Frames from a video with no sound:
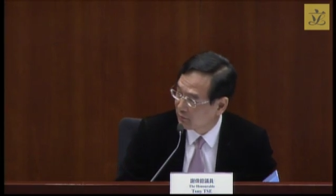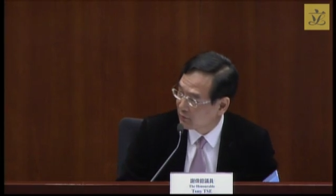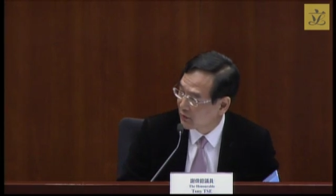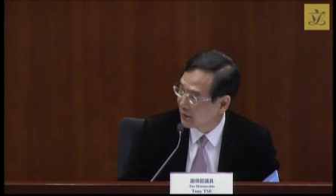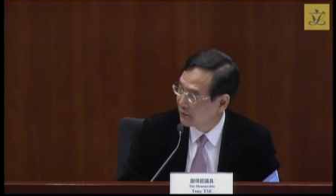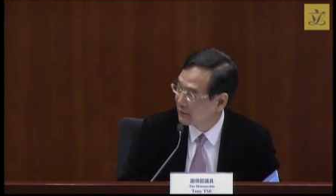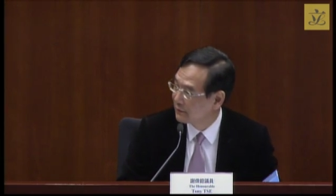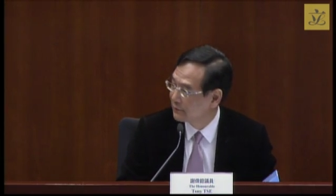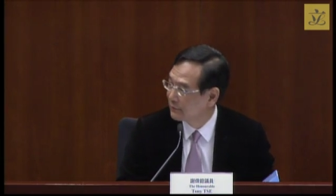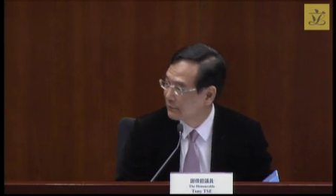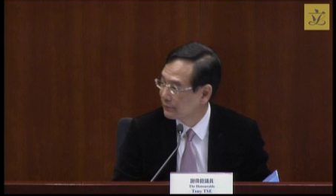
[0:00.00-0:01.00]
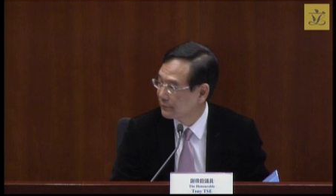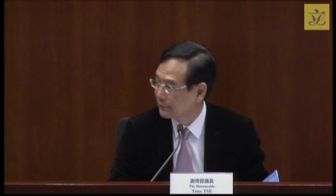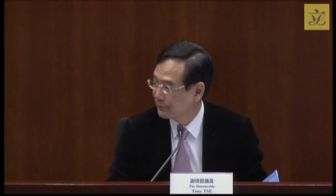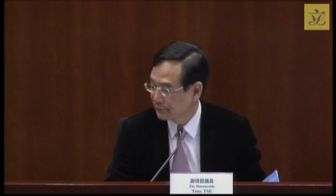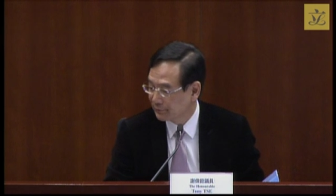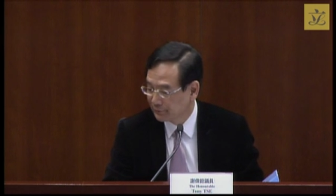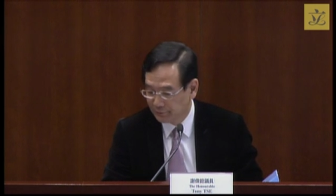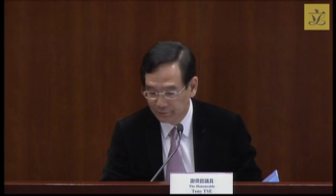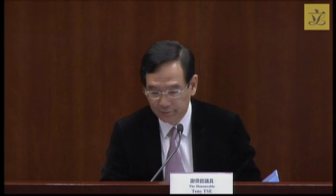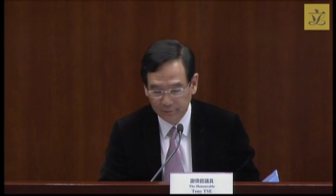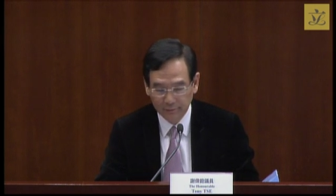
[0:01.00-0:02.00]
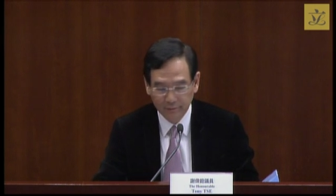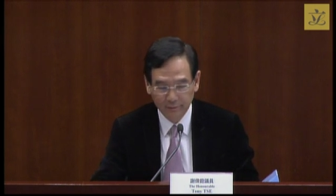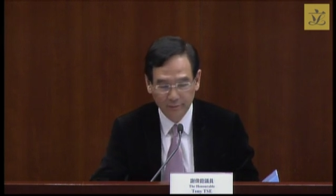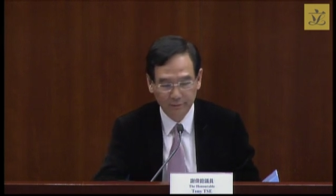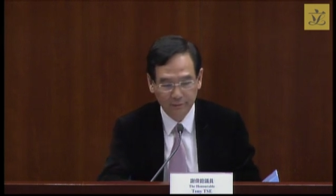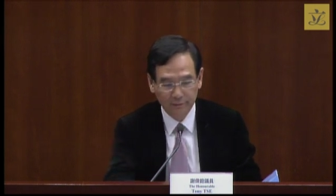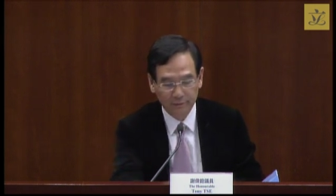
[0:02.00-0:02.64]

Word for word: give you more details. Thank